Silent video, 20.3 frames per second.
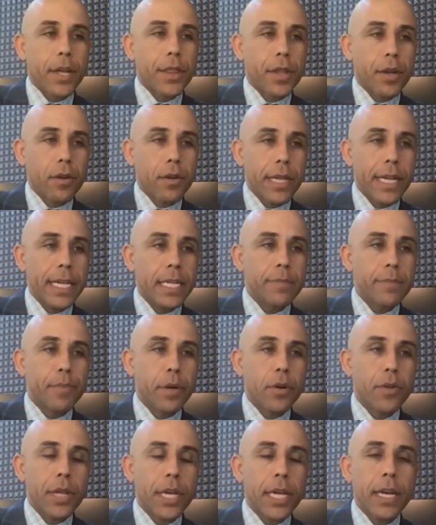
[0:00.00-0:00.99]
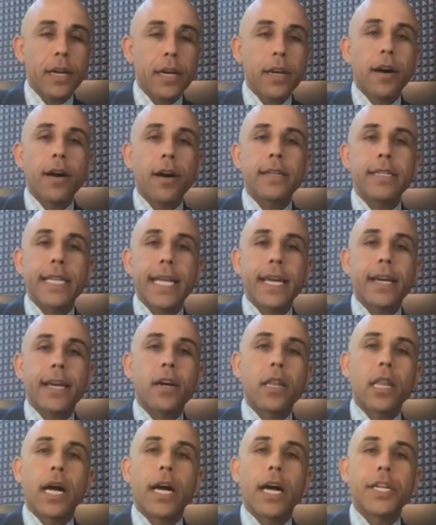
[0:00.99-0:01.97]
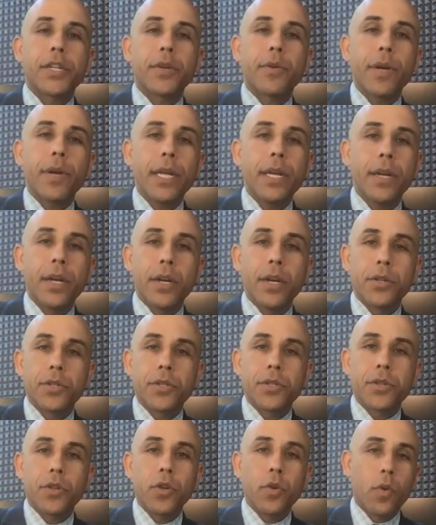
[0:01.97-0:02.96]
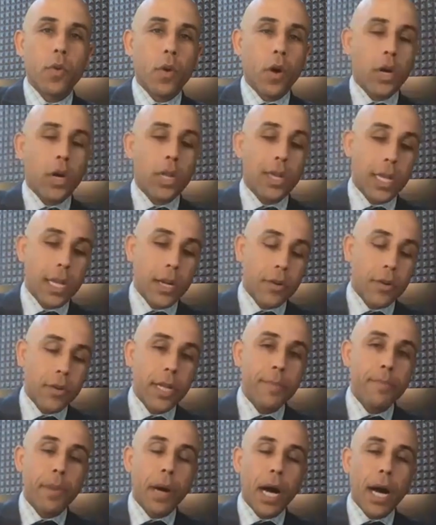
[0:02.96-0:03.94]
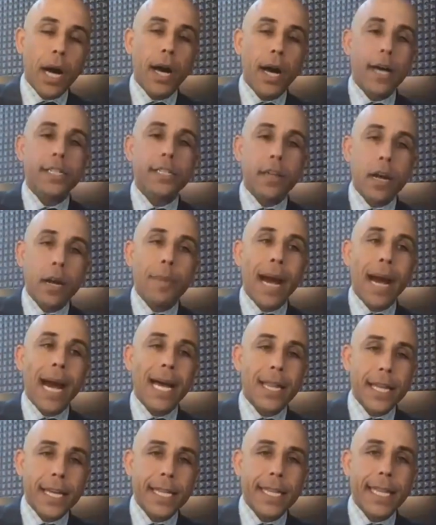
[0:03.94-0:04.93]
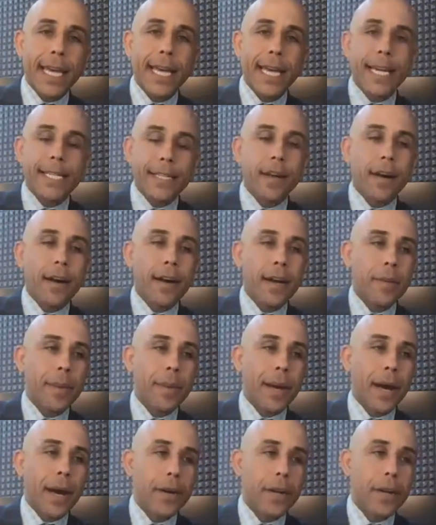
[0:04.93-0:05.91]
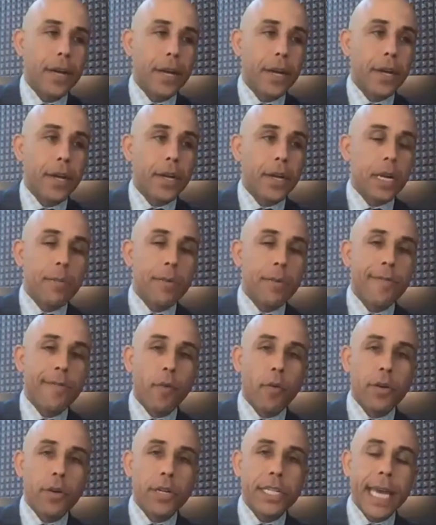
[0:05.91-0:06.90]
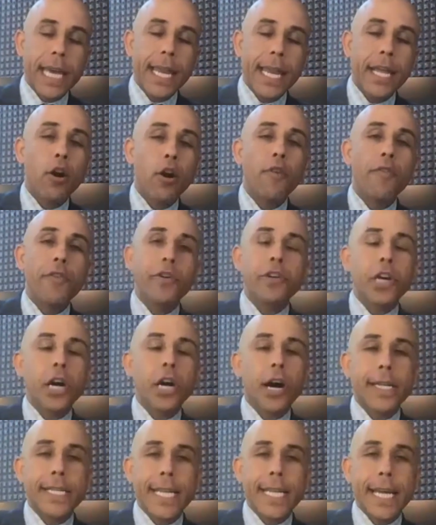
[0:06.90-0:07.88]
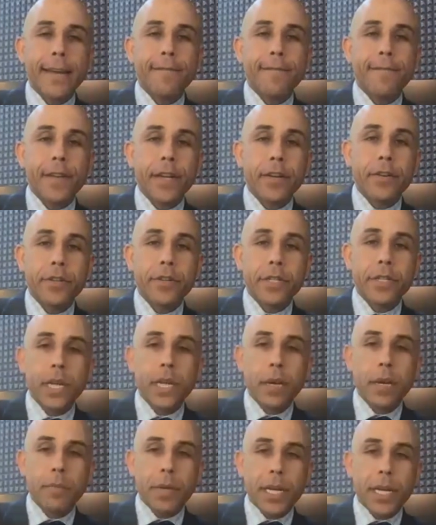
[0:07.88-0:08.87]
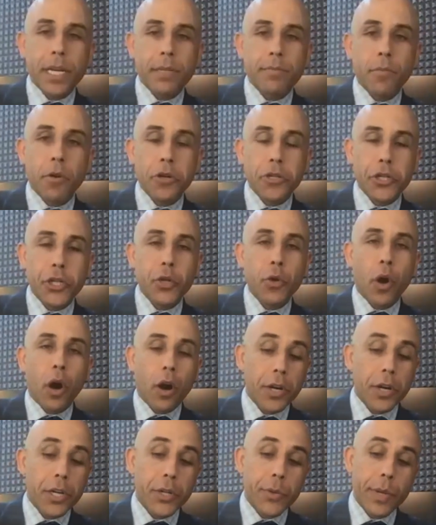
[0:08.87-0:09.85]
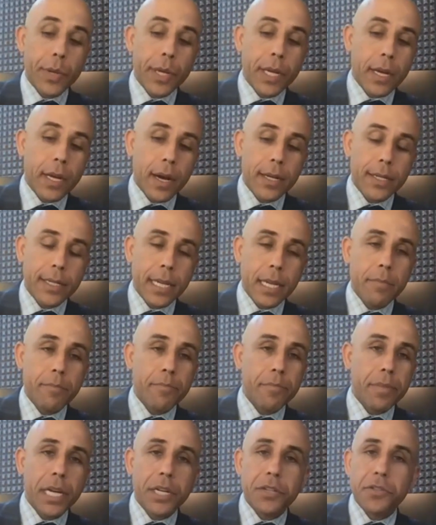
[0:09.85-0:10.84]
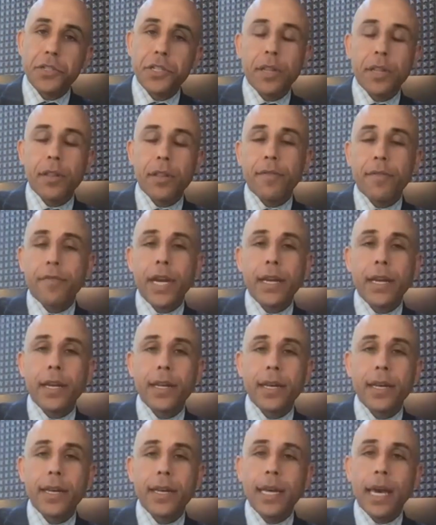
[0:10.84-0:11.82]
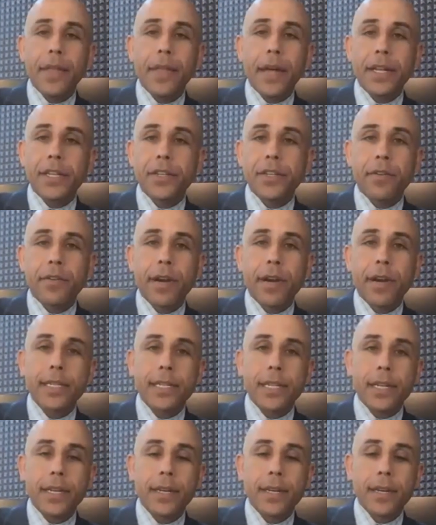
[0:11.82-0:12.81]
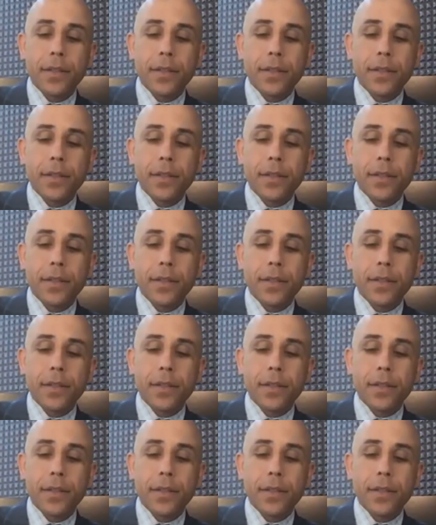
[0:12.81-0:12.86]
Thirdly is building a content glossary. So you are literally stockpiling things to talk about. Number 4 is getting over your content fears, because most of you aren't doing content because you're still afraid. And that's crazy.